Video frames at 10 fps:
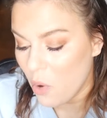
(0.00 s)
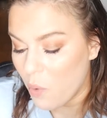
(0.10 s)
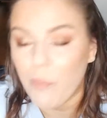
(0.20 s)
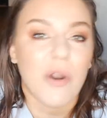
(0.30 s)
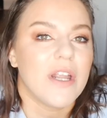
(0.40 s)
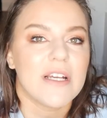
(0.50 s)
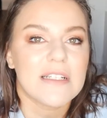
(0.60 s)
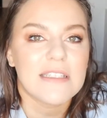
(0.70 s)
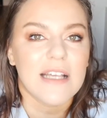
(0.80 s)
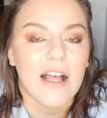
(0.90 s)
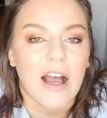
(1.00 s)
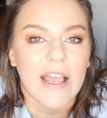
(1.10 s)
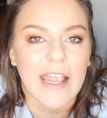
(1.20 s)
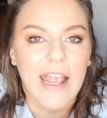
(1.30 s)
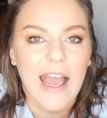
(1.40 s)
what products
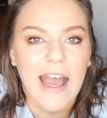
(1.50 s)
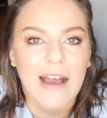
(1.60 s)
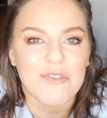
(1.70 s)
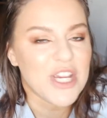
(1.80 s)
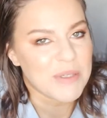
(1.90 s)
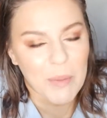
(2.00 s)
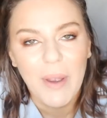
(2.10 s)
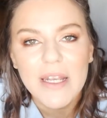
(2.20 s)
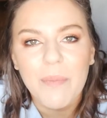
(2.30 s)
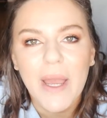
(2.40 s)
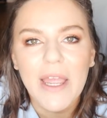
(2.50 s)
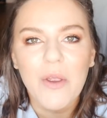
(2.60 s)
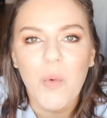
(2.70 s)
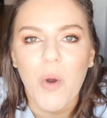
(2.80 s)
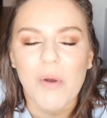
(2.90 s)
I have changed my mind
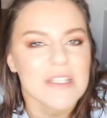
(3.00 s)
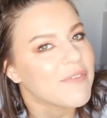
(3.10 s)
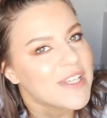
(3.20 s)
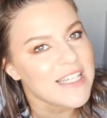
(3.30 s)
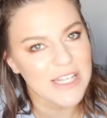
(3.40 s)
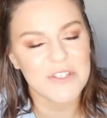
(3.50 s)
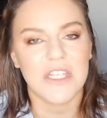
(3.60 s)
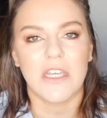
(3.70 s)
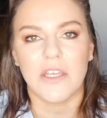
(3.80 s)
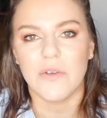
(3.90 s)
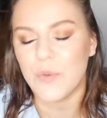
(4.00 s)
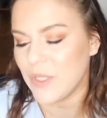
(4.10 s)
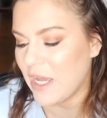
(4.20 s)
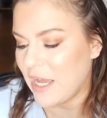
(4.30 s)
about, what ones I've continued to use,